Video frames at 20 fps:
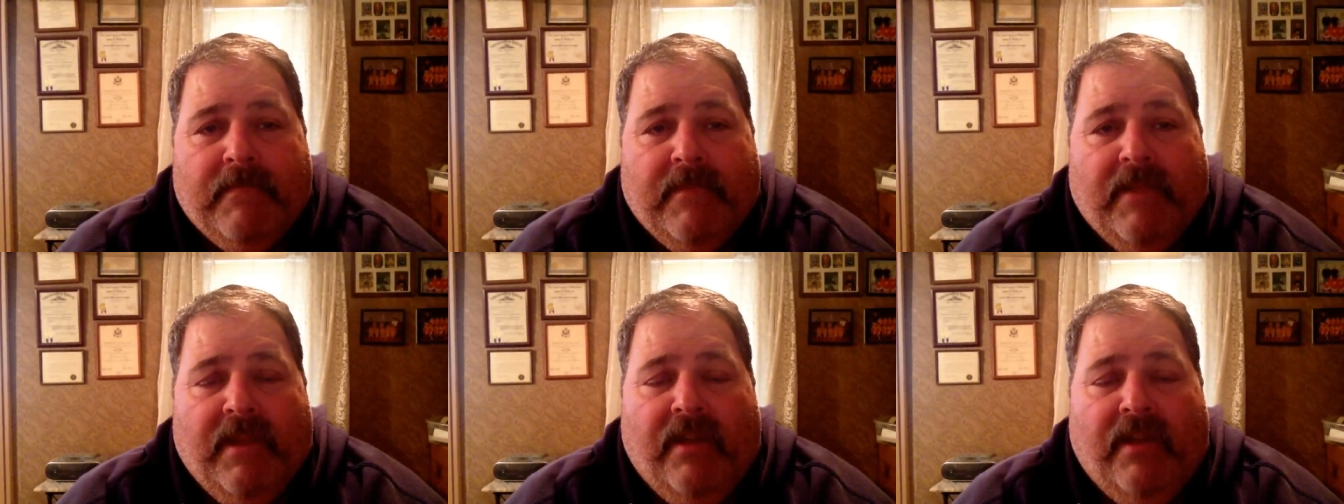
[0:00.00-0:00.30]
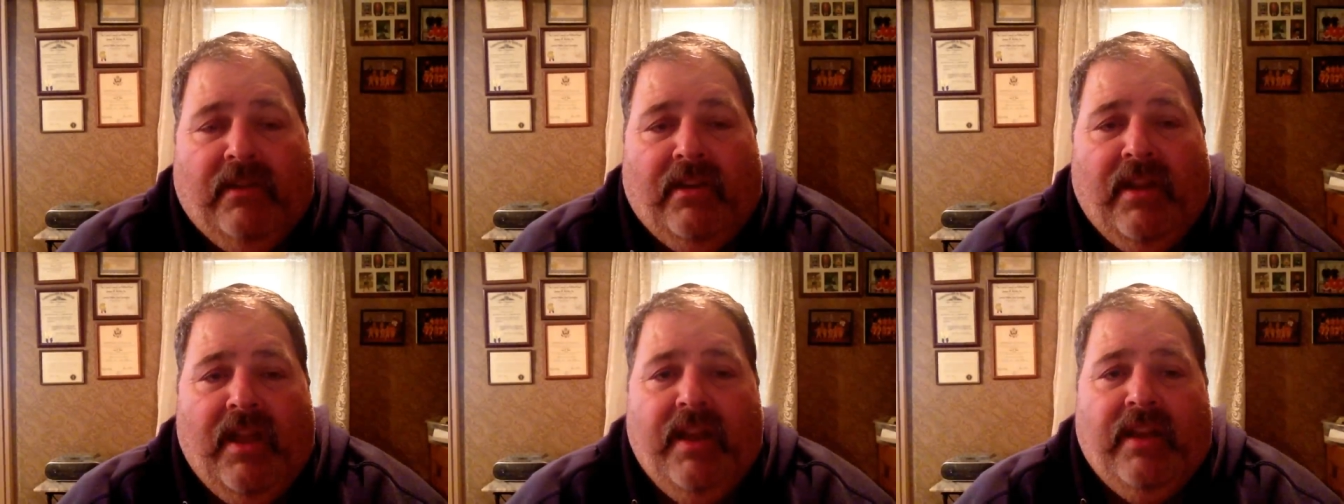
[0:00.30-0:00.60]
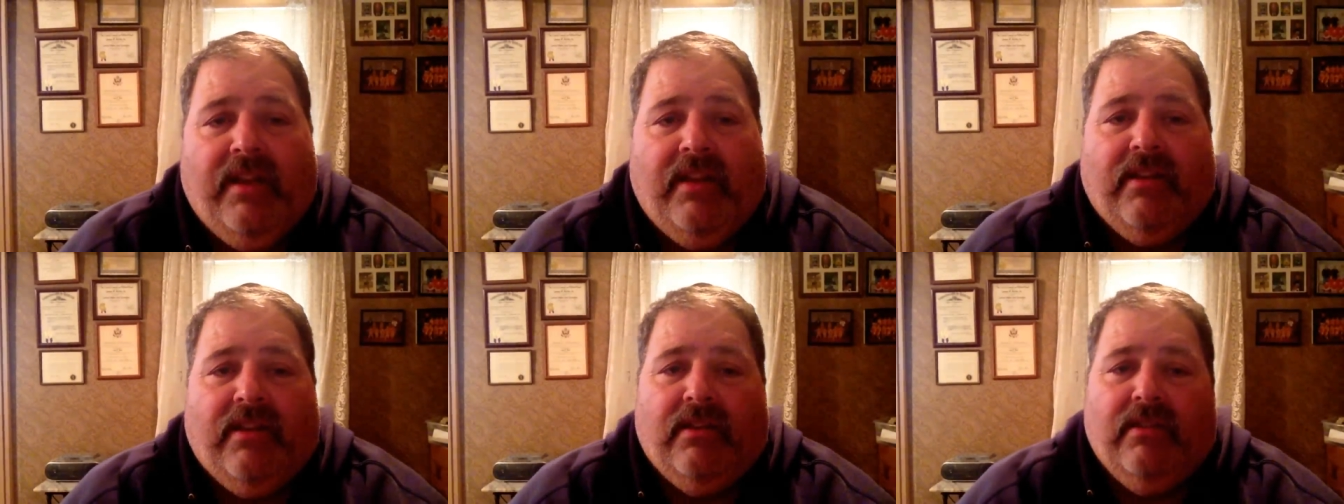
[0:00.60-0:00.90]

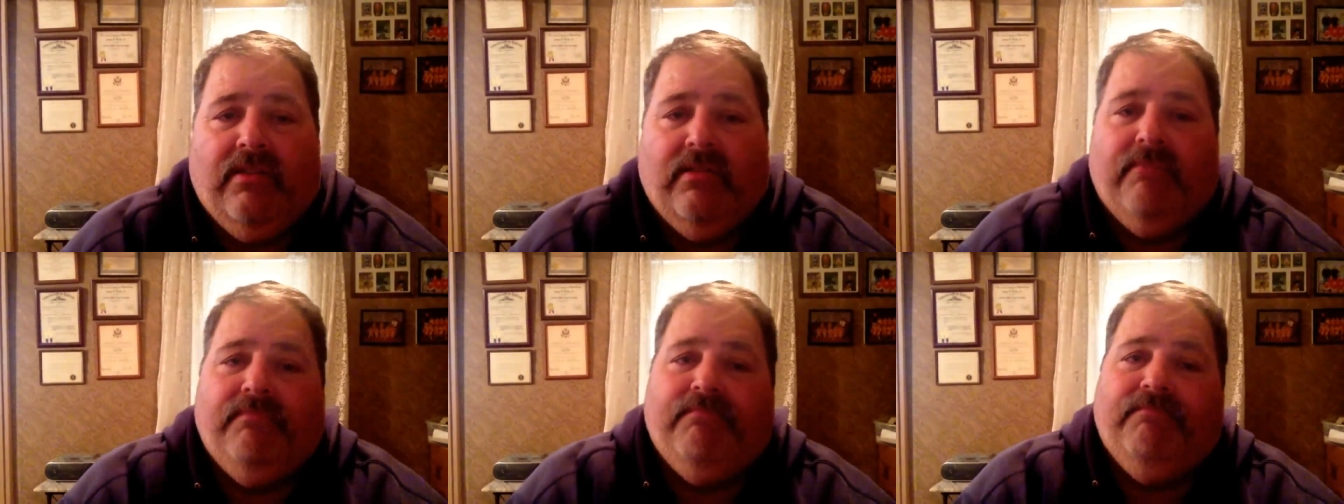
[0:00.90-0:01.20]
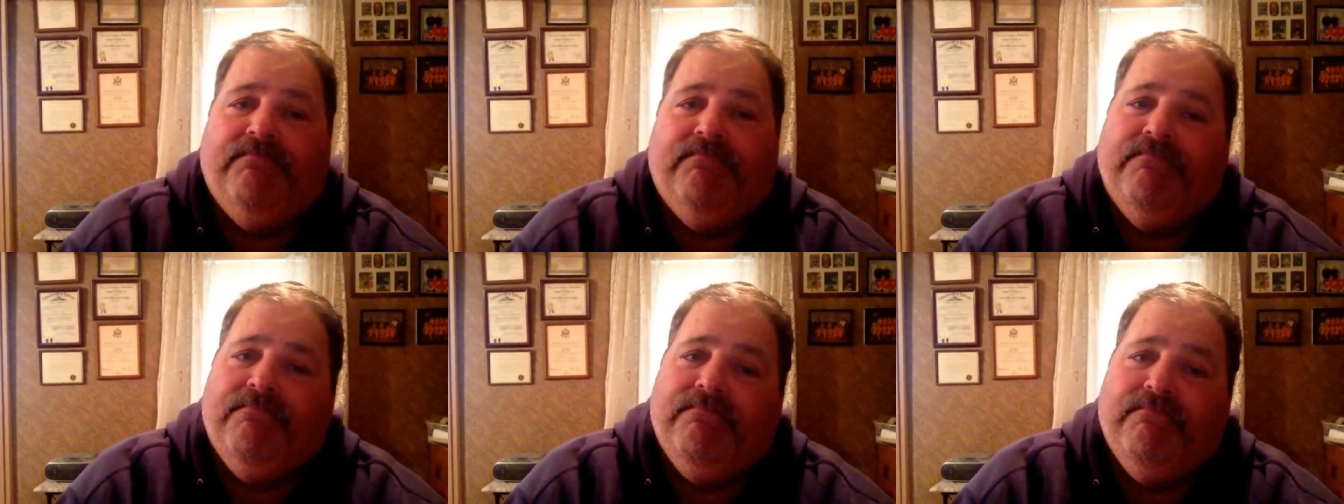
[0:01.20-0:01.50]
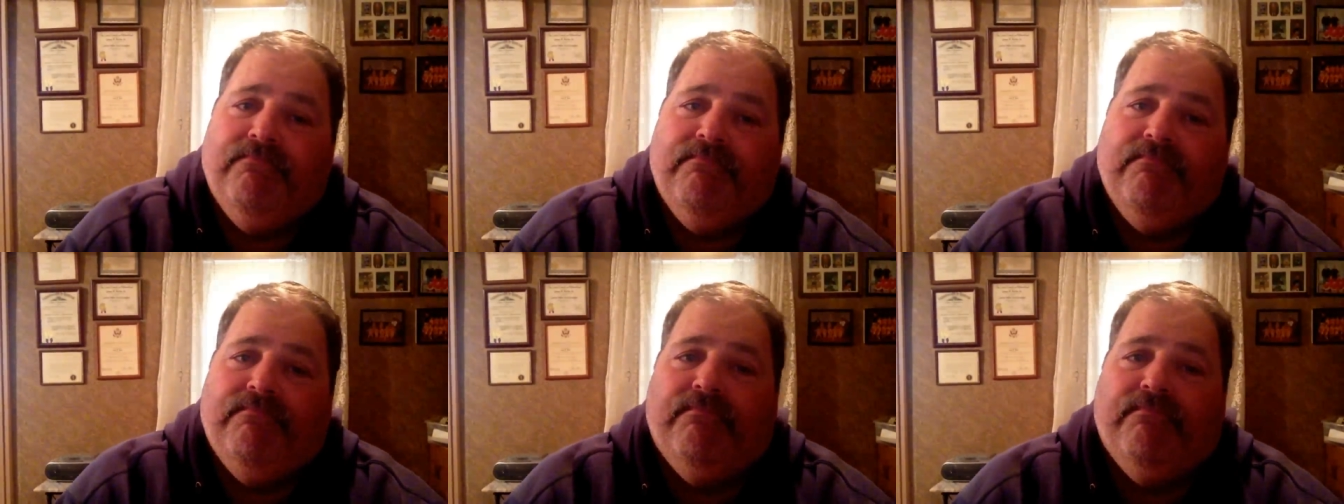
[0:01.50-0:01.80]
Unlike
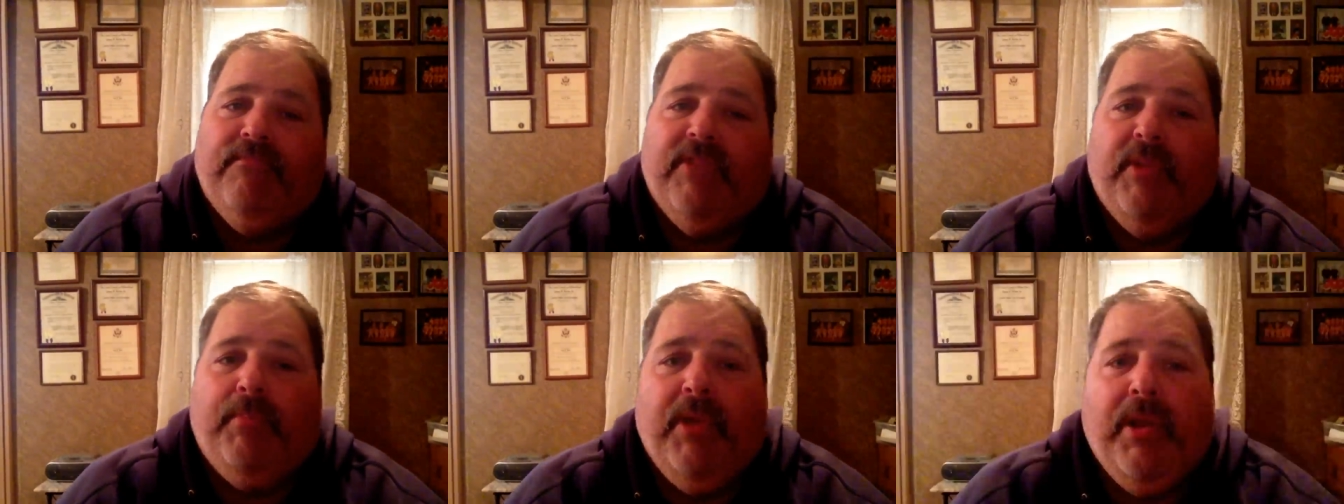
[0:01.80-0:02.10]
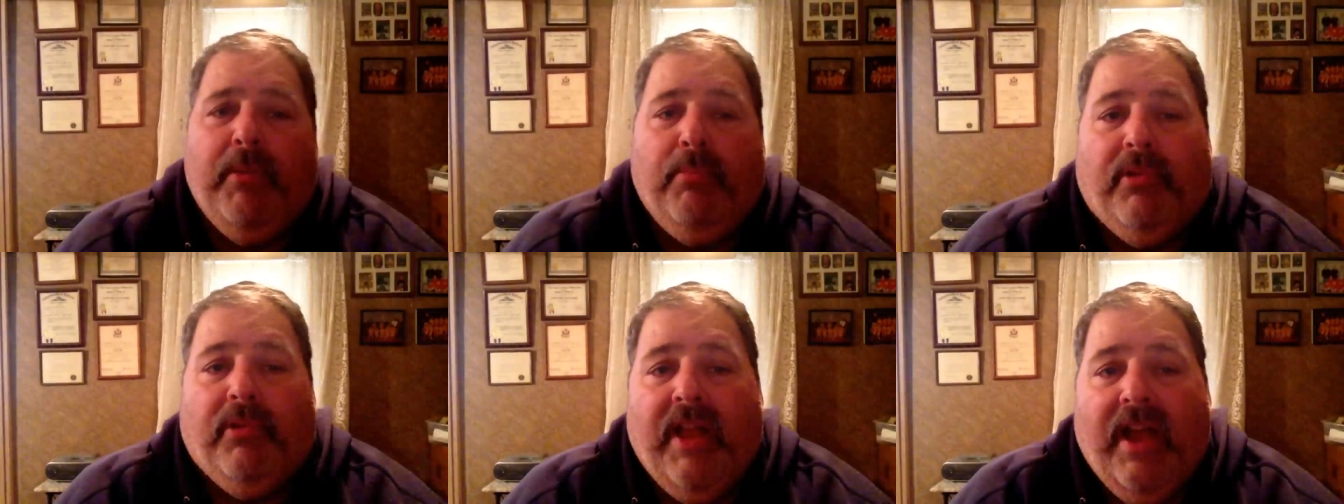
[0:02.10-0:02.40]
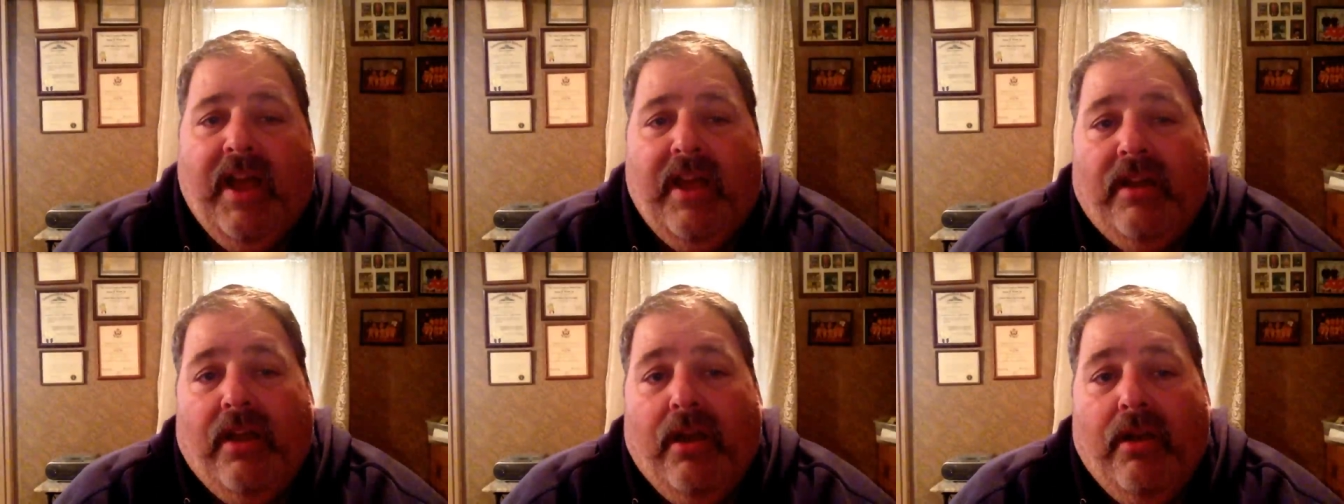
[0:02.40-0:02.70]
the people
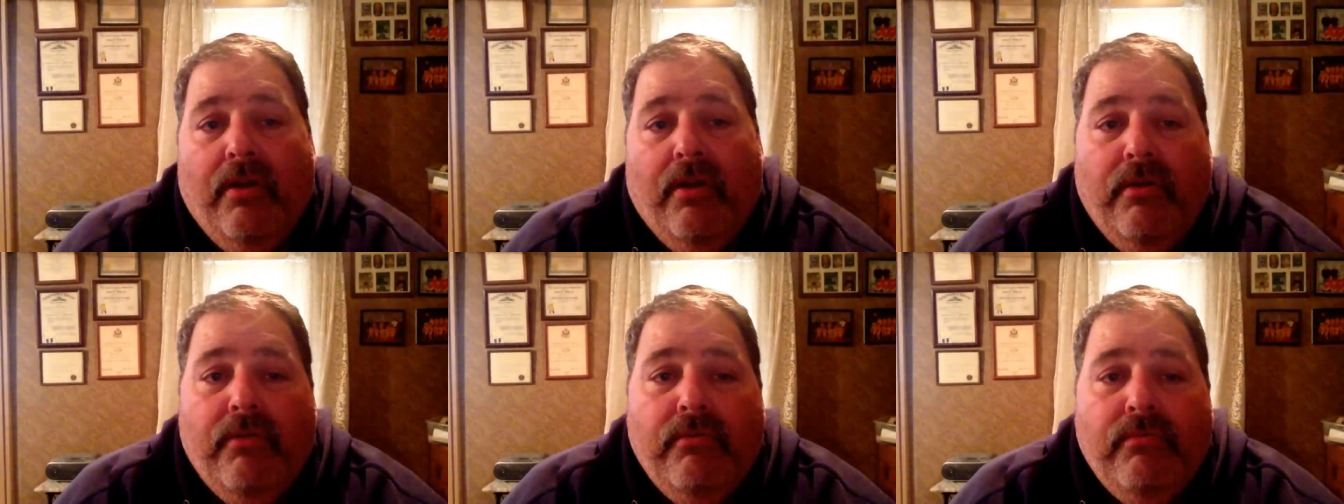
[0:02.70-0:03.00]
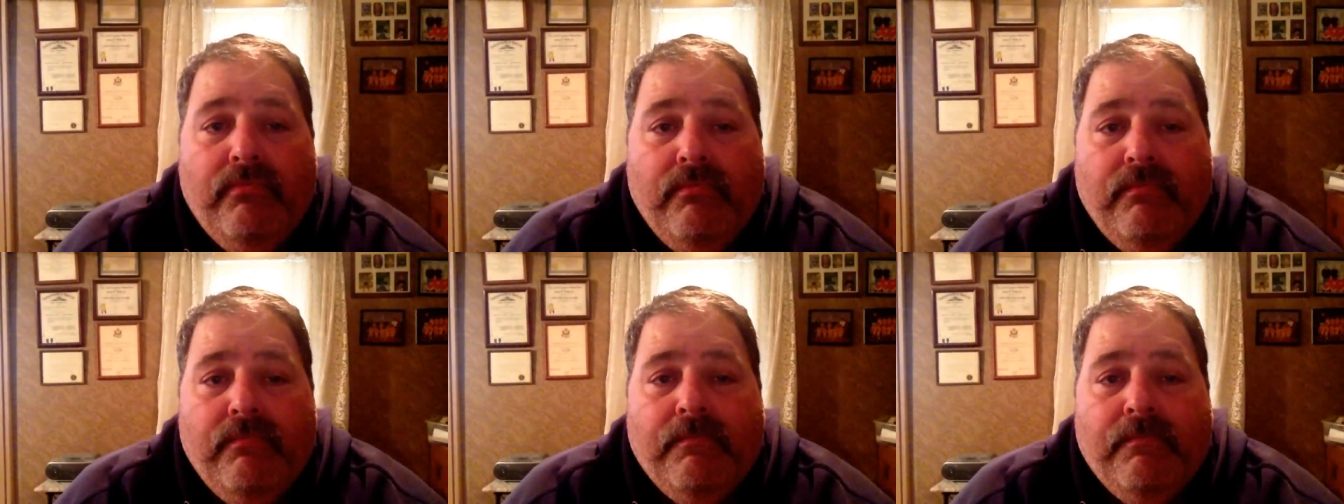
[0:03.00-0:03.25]
I know,